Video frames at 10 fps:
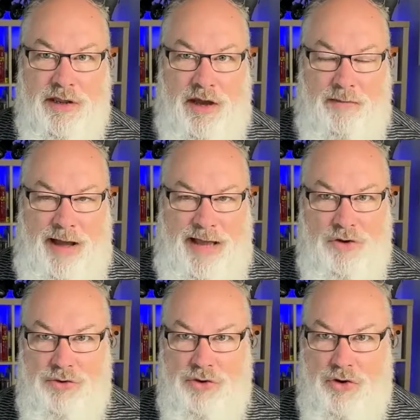I
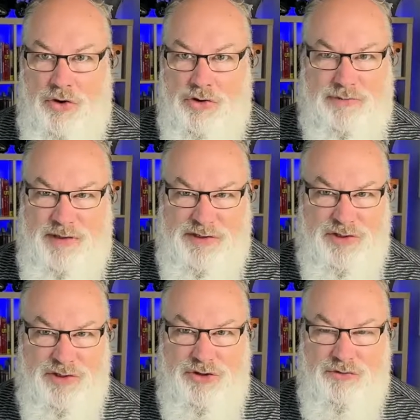don't encourage you to
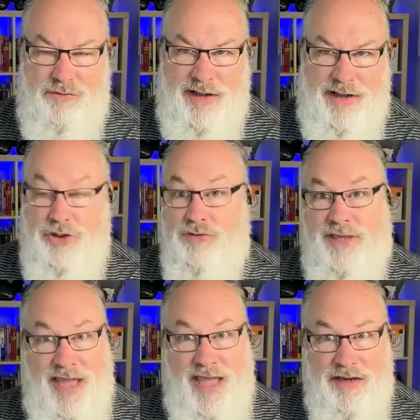message me directly. You
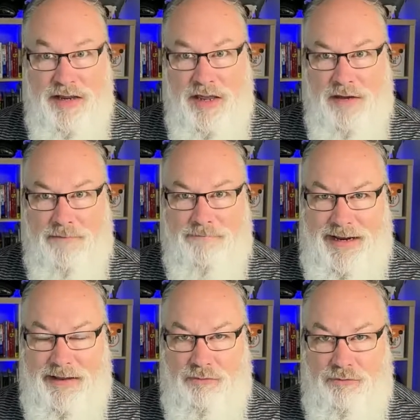can, but
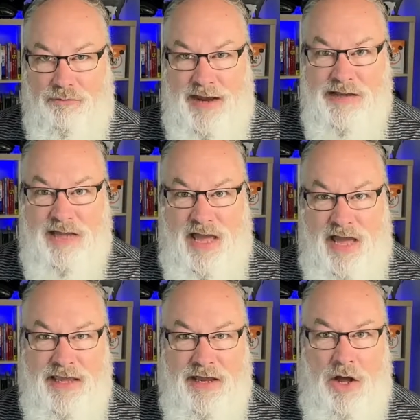I will be honest, I
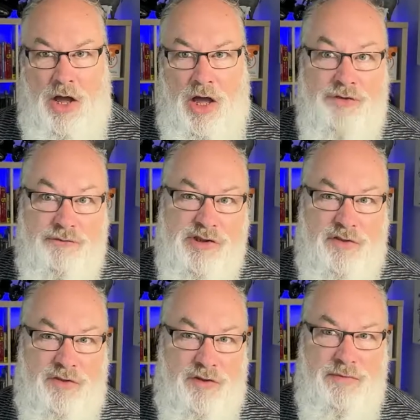get hundreds of
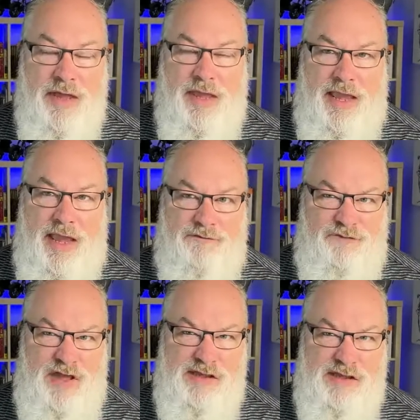them, and
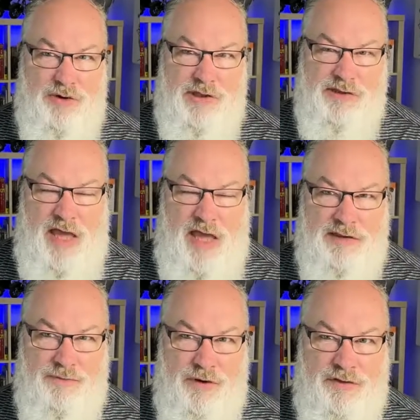Facebook has gotten to
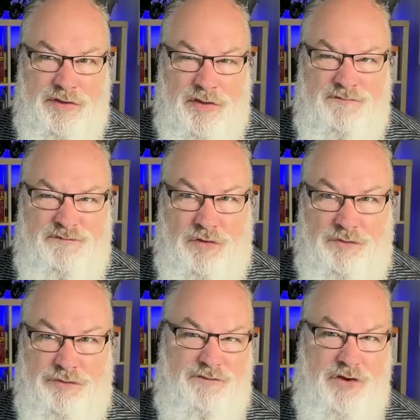the point that they
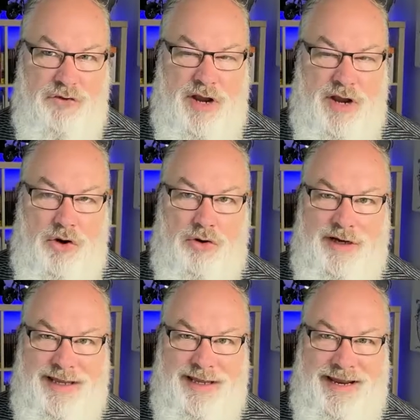filter. If you're not
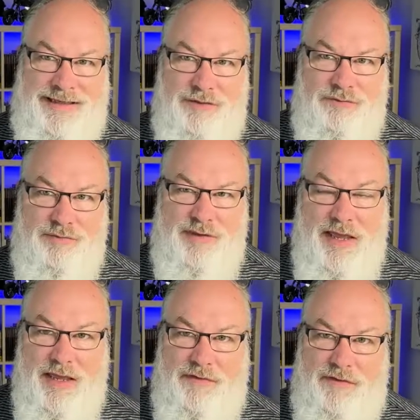already connected with me,
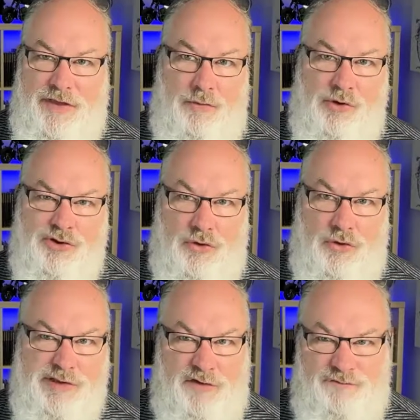they almost
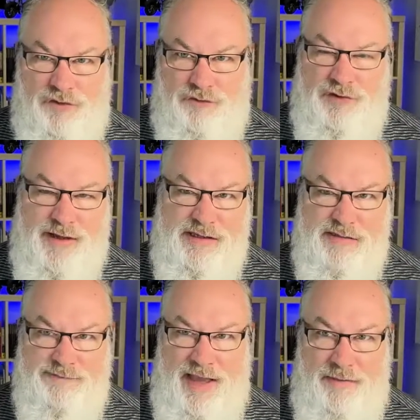always get filtered to my
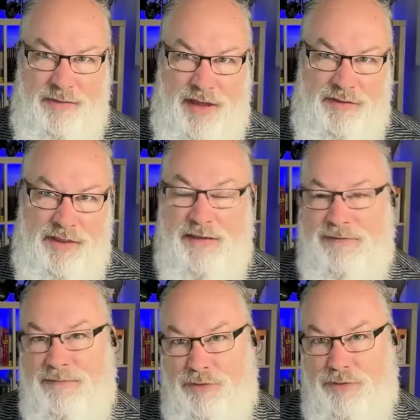spam. And then I get
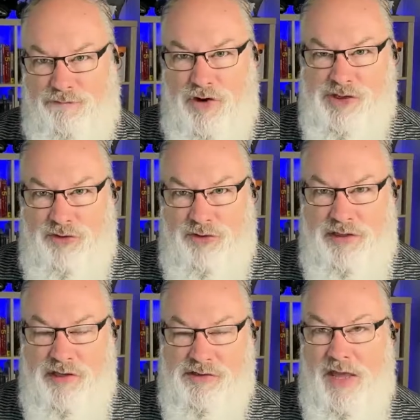people that are frustrated
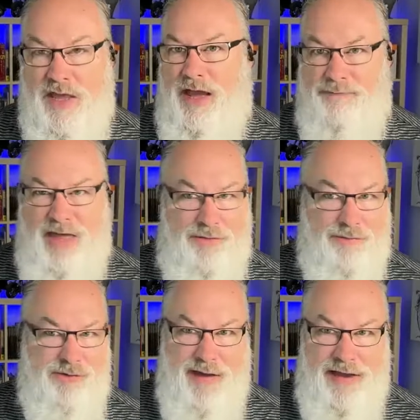because I'm not
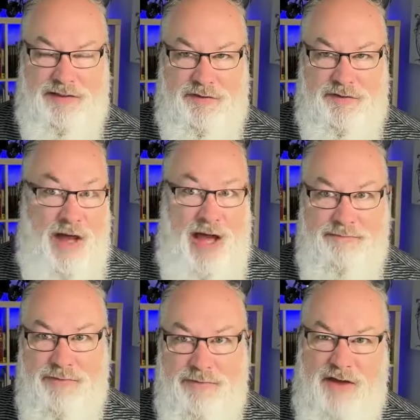responding to them.
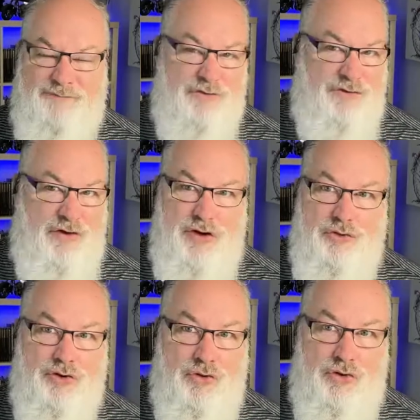I'm never trying to
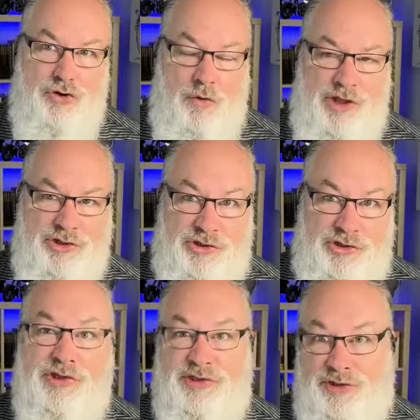ignore your
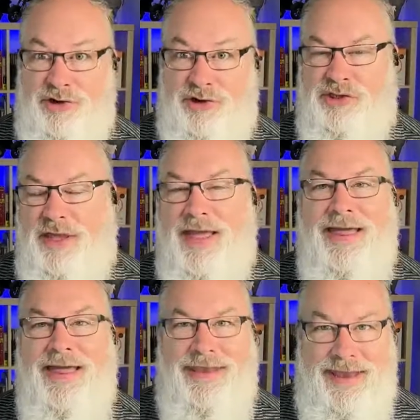questions. Seriously,
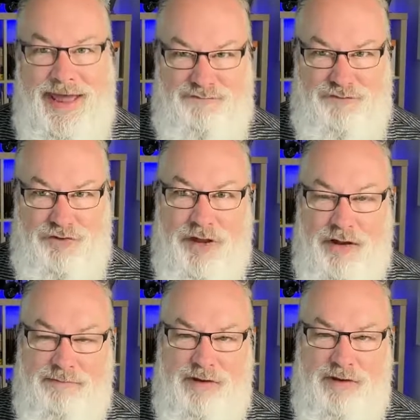never.
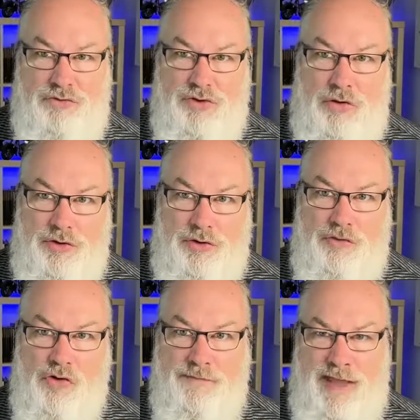But if you would go in the
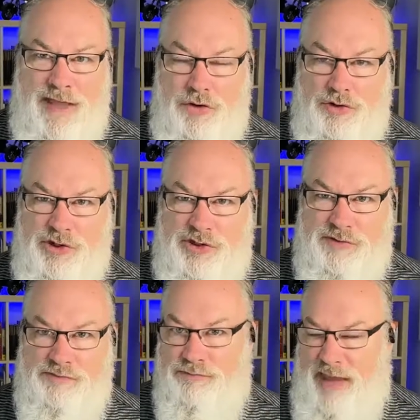group and you would just
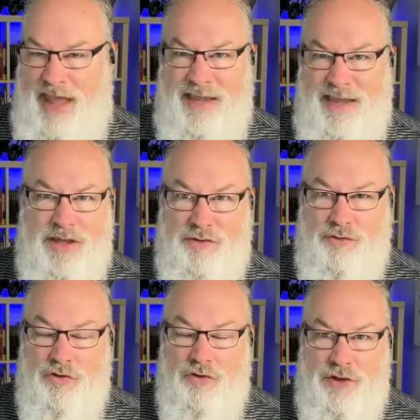tag me in the
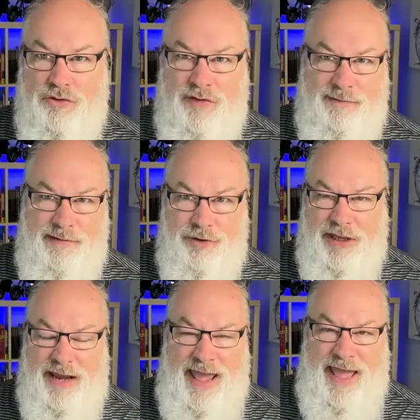group. You can do that by putting
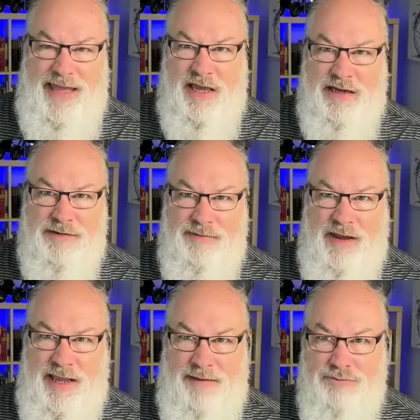an @ in my
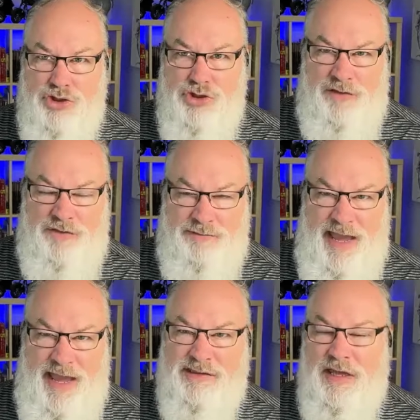name, Jonathan
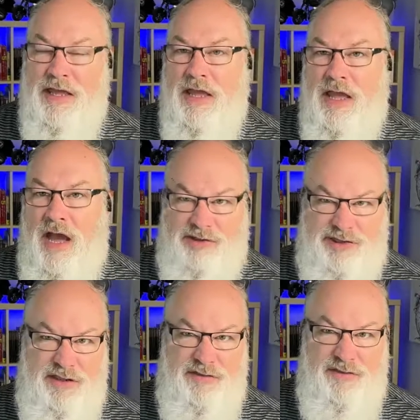Mast. I'll
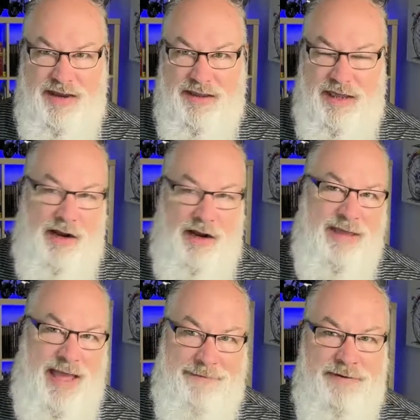see that and I'll be
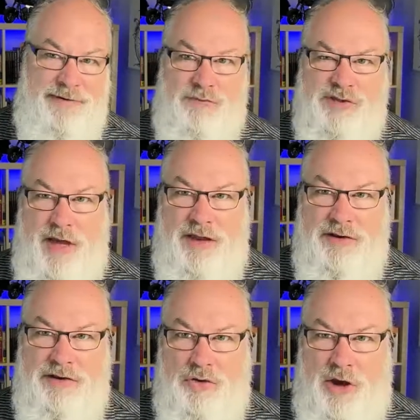happy to respond to
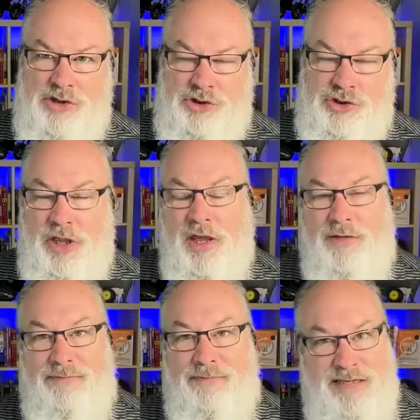your question.
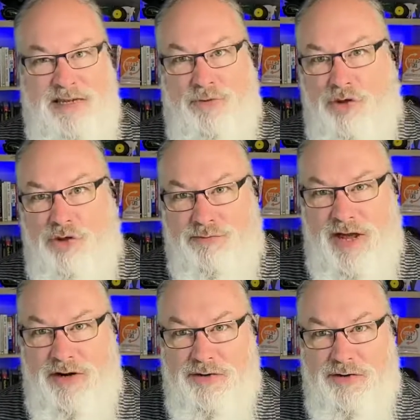My team also
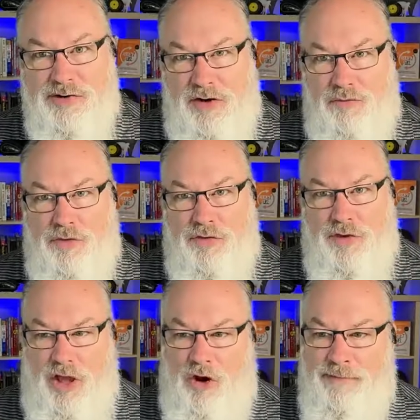monitors that, and we're there
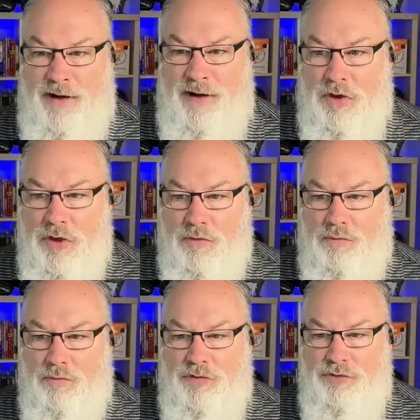to help out
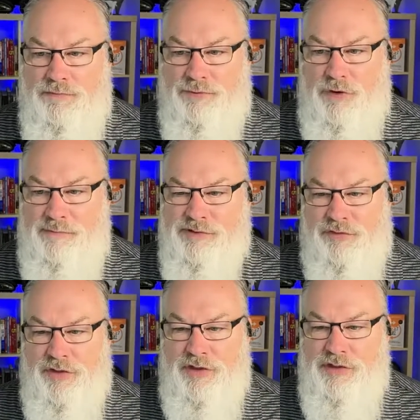with new prompts
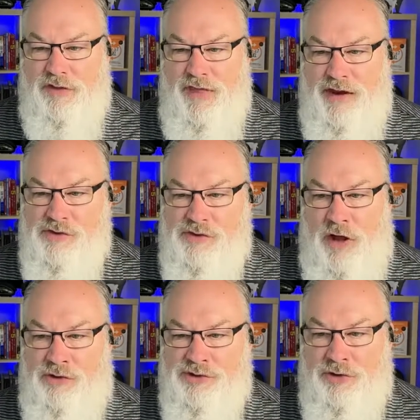and things like that as
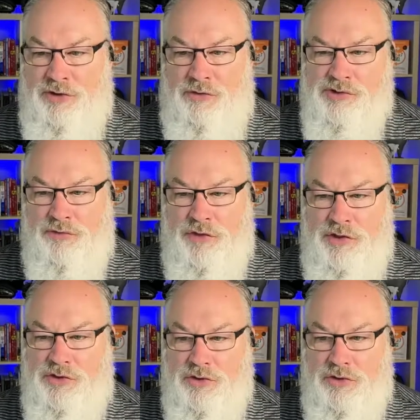well. So those are
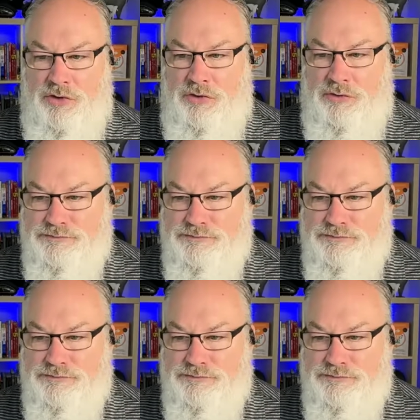things you can do.